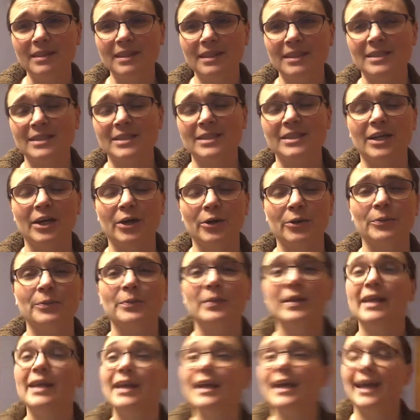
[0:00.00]
So
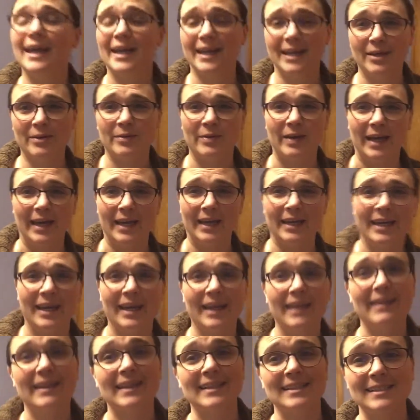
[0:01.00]
anyway,
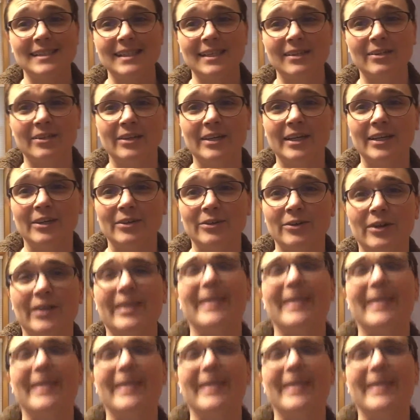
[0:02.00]
that's neither here nor